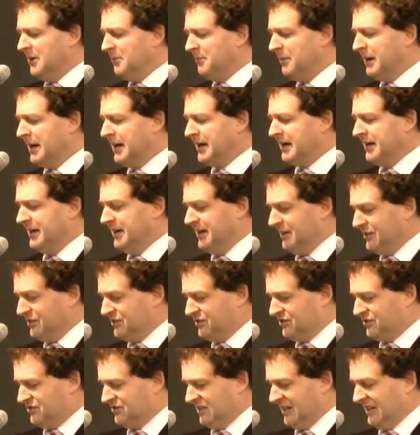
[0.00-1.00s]
But it
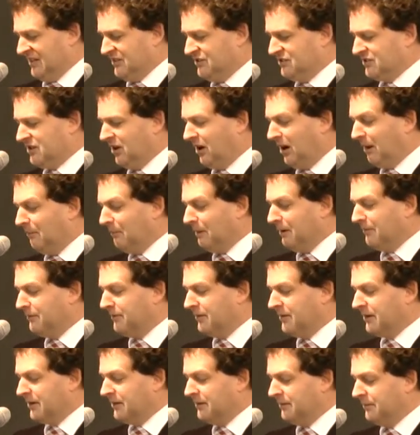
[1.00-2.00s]
is it is timely
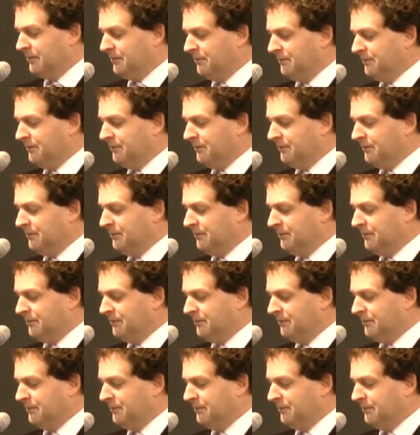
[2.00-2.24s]
for, you to,